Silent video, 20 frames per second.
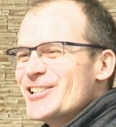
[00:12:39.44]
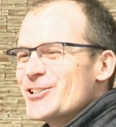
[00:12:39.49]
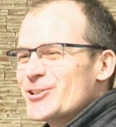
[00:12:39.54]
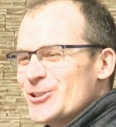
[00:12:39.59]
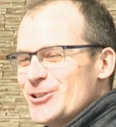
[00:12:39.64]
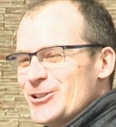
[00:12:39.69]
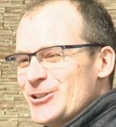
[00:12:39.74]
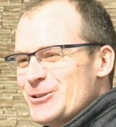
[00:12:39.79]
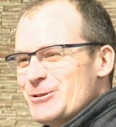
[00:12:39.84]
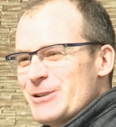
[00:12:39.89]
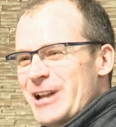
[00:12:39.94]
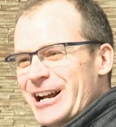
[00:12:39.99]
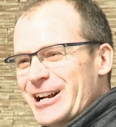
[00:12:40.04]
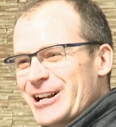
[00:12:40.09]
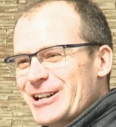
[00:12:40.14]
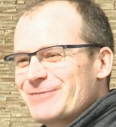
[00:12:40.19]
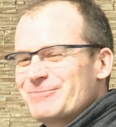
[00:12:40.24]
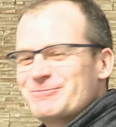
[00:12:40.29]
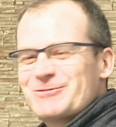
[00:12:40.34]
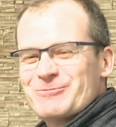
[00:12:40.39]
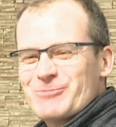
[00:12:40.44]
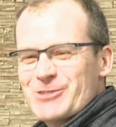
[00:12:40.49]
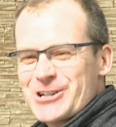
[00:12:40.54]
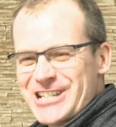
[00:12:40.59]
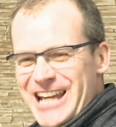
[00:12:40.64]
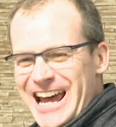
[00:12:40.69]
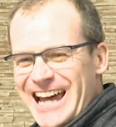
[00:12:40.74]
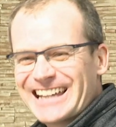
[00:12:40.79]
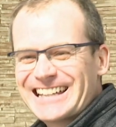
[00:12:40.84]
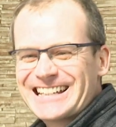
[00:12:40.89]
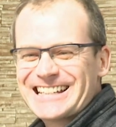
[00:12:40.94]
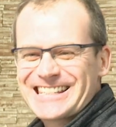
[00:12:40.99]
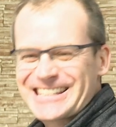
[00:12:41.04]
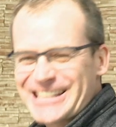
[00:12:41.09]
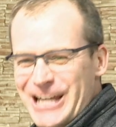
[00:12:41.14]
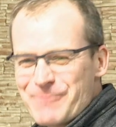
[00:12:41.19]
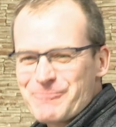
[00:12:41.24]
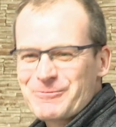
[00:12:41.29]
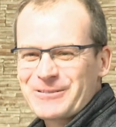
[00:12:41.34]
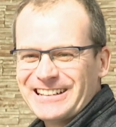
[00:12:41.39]
Shouldn't you, like, retain
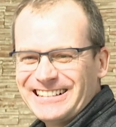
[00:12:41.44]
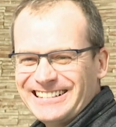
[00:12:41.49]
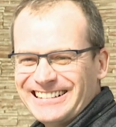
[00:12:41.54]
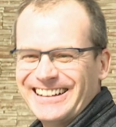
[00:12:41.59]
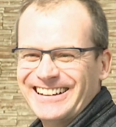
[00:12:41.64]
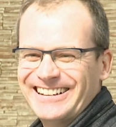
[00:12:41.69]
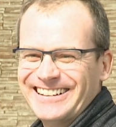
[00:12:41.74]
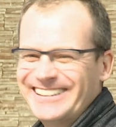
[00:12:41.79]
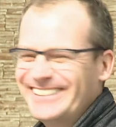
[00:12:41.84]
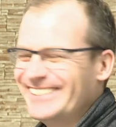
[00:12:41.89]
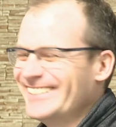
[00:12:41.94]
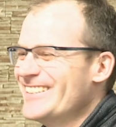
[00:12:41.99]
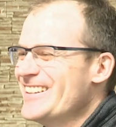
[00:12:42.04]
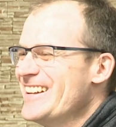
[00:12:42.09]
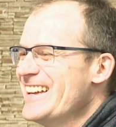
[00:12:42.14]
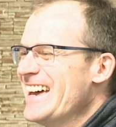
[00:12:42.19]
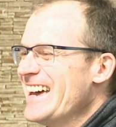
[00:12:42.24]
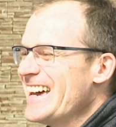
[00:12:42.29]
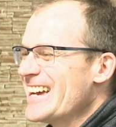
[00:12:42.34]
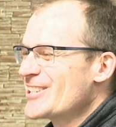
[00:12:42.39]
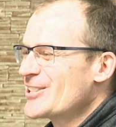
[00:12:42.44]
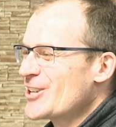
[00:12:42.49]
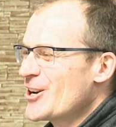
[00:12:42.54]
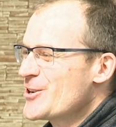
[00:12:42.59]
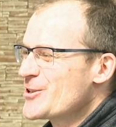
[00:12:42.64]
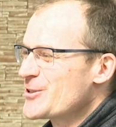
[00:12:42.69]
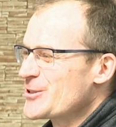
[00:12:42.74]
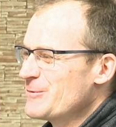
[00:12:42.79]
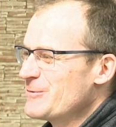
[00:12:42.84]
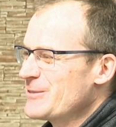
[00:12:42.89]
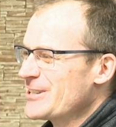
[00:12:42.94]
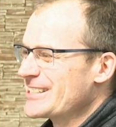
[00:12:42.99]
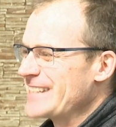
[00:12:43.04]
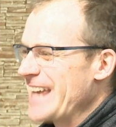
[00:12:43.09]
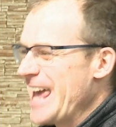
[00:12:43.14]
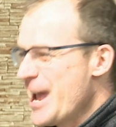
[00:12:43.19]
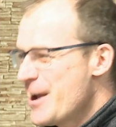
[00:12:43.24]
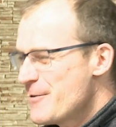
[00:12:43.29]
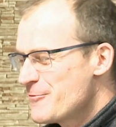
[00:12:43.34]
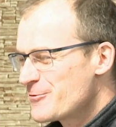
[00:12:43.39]
something? He shows them
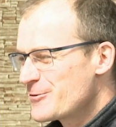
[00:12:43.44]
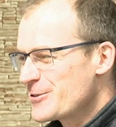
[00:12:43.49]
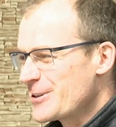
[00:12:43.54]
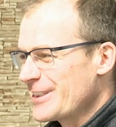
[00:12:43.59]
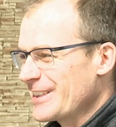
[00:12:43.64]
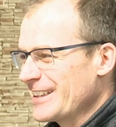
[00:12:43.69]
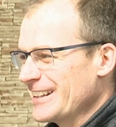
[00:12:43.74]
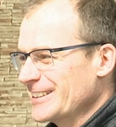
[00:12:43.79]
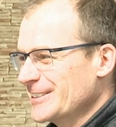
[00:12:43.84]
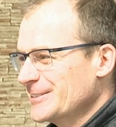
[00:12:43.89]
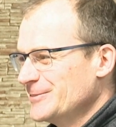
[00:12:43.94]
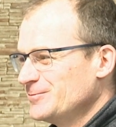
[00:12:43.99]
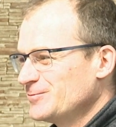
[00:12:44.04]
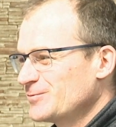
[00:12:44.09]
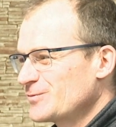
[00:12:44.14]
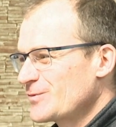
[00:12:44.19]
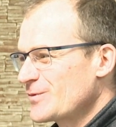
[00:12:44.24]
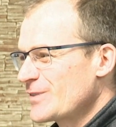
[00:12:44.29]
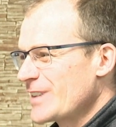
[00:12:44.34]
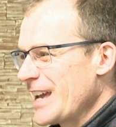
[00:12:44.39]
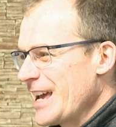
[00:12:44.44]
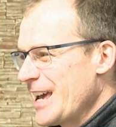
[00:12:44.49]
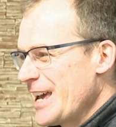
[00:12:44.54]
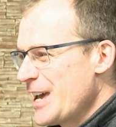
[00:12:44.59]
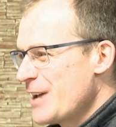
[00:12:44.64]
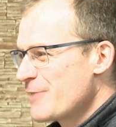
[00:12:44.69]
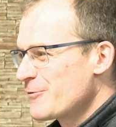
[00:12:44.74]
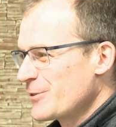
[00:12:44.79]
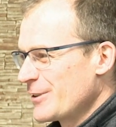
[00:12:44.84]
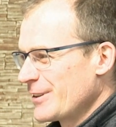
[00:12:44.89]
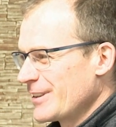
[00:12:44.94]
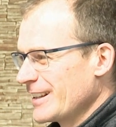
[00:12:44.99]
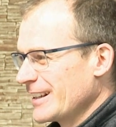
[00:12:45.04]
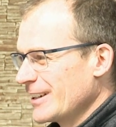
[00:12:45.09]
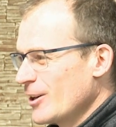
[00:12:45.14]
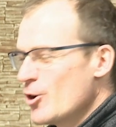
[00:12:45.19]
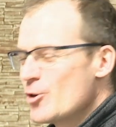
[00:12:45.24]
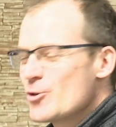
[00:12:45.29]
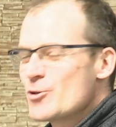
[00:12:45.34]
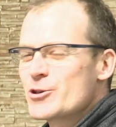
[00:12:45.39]
just everything.
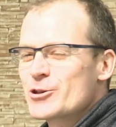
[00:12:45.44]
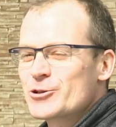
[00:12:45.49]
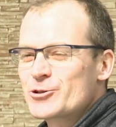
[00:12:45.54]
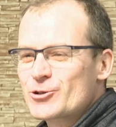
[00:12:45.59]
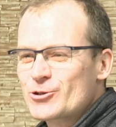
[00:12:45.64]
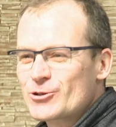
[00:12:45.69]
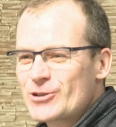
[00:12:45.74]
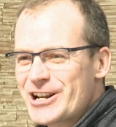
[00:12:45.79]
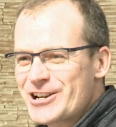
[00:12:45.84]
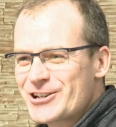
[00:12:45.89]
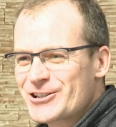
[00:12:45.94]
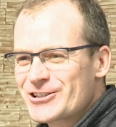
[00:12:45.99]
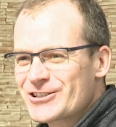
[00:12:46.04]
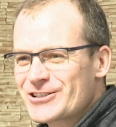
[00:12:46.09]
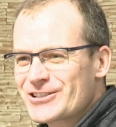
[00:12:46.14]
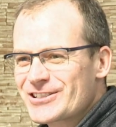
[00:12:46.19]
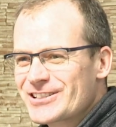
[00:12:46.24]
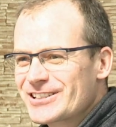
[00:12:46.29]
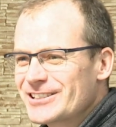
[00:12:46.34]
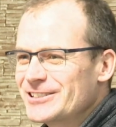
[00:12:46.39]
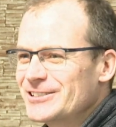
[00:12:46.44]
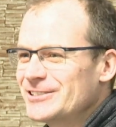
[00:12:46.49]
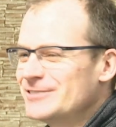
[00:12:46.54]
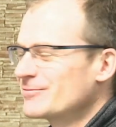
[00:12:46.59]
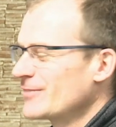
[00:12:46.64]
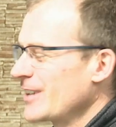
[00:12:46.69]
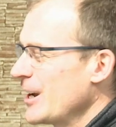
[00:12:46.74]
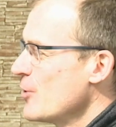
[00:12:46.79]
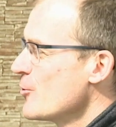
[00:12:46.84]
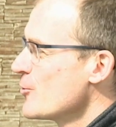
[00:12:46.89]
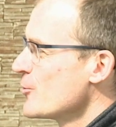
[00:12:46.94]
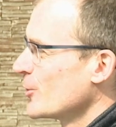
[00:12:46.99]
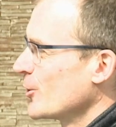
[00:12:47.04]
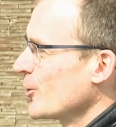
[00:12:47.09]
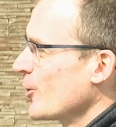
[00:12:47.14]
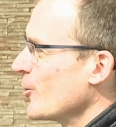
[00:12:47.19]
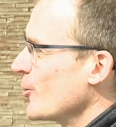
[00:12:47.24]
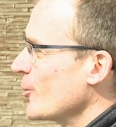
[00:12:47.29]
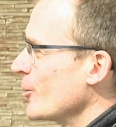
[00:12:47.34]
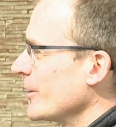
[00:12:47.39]
Everything. All the treasures, all the
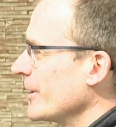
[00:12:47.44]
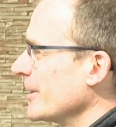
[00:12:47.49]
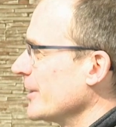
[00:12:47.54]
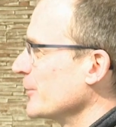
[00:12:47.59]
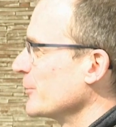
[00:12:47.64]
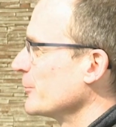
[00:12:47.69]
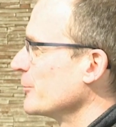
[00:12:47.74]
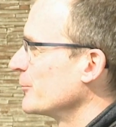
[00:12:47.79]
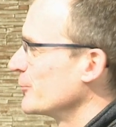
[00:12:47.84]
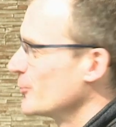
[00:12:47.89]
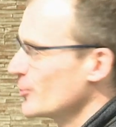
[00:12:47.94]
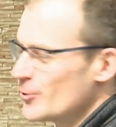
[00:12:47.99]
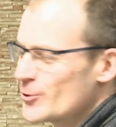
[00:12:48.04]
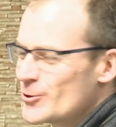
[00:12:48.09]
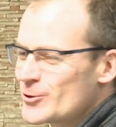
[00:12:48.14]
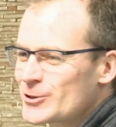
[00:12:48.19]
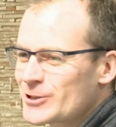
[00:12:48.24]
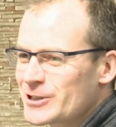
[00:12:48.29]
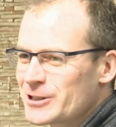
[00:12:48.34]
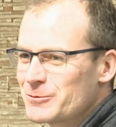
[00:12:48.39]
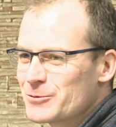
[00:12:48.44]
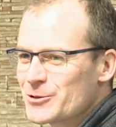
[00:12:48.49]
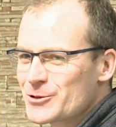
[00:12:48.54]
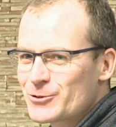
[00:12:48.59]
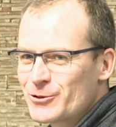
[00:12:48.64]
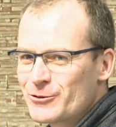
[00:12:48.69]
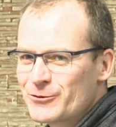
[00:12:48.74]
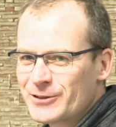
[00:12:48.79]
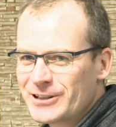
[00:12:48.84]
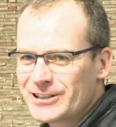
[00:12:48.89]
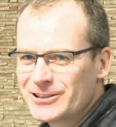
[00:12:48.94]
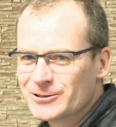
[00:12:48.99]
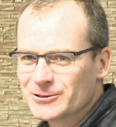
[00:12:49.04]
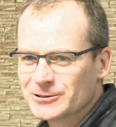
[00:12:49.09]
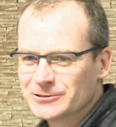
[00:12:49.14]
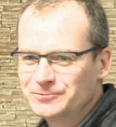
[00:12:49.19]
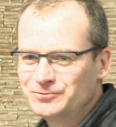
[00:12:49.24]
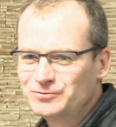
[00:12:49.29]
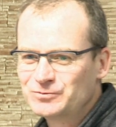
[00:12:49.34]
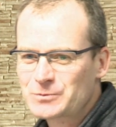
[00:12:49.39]
glory of Jerusalem was
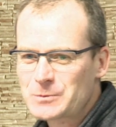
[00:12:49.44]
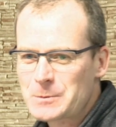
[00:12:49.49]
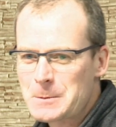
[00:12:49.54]
revealed.